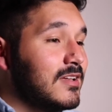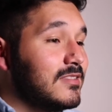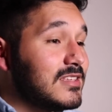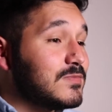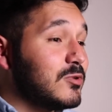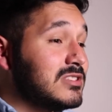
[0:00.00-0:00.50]

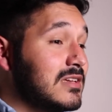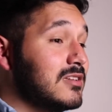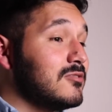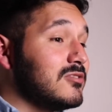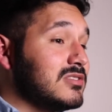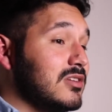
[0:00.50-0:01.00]
This
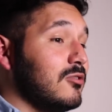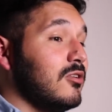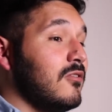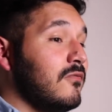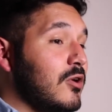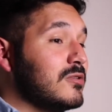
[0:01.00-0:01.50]
particular
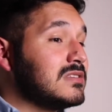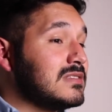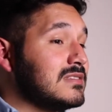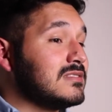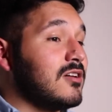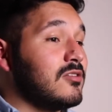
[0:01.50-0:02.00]
solo
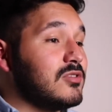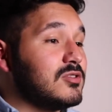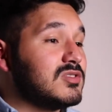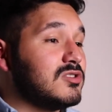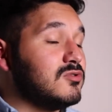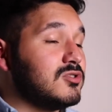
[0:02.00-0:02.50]
focuses on
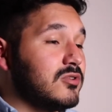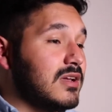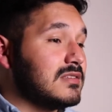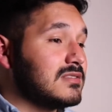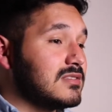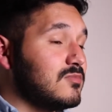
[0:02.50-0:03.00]
those two
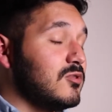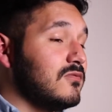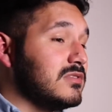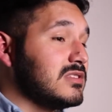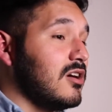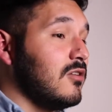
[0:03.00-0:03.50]
traits to move
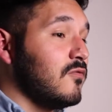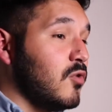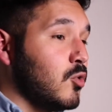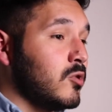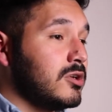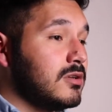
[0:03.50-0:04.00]
the song
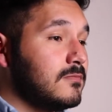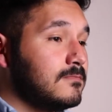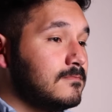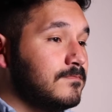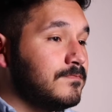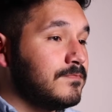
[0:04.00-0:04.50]
forward.
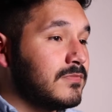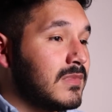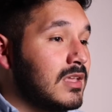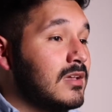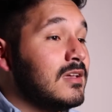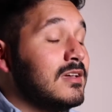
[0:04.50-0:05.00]

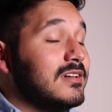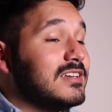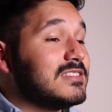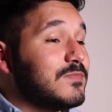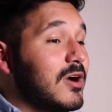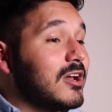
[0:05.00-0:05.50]

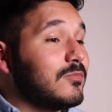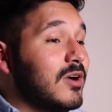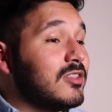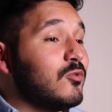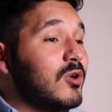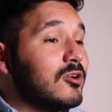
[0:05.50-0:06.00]
Inspired
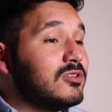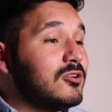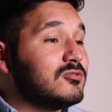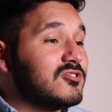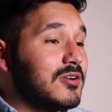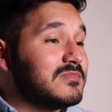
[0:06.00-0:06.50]
by the
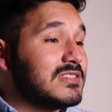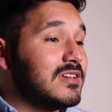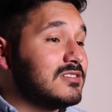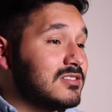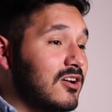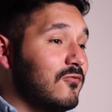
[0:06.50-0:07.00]
well-known drum
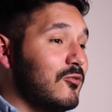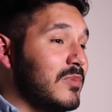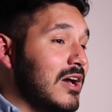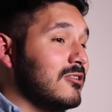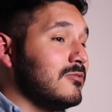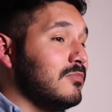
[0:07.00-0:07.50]
set shuffle
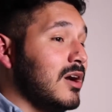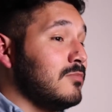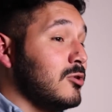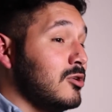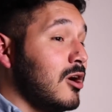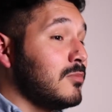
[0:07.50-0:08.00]
pattern by
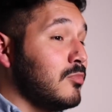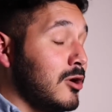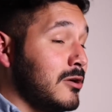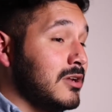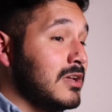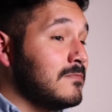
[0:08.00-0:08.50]
Bernard
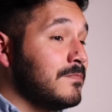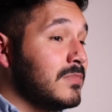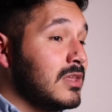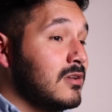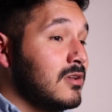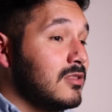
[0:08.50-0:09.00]
Purdie,
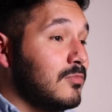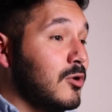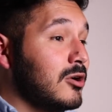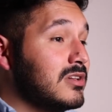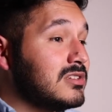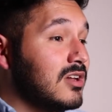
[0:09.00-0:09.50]
the
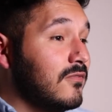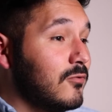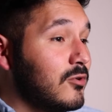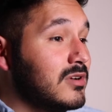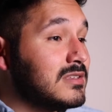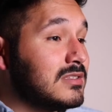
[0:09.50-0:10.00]
Purdie
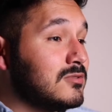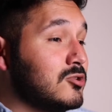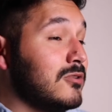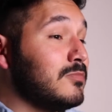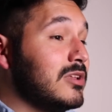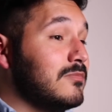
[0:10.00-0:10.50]
Shuffle is a
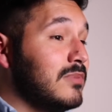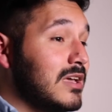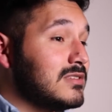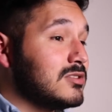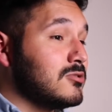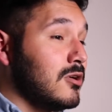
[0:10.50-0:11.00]

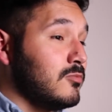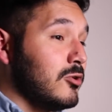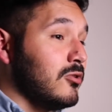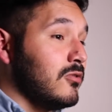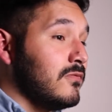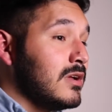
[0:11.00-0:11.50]
triplet-based drum
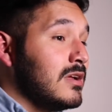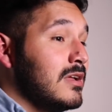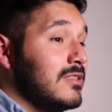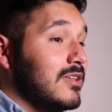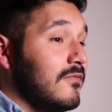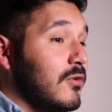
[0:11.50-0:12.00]
groove
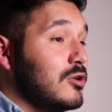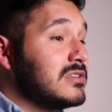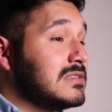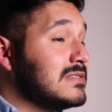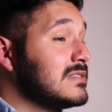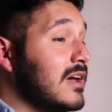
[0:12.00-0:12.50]
that
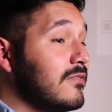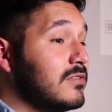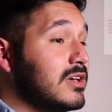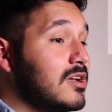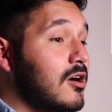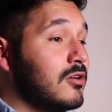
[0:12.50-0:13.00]
focuses
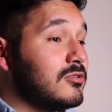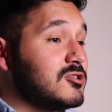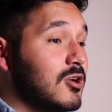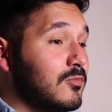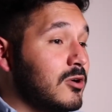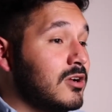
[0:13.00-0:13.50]
heavily on the
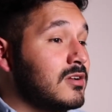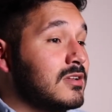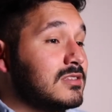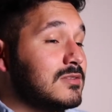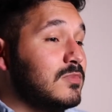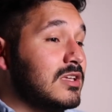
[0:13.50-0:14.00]
drummer
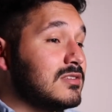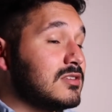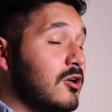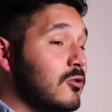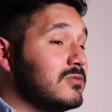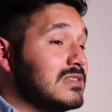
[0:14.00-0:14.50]
to be his
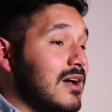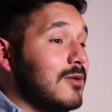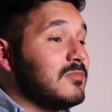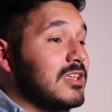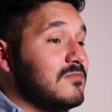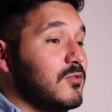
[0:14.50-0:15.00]
own
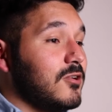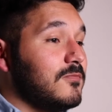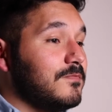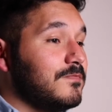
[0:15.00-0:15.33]
timekeeper.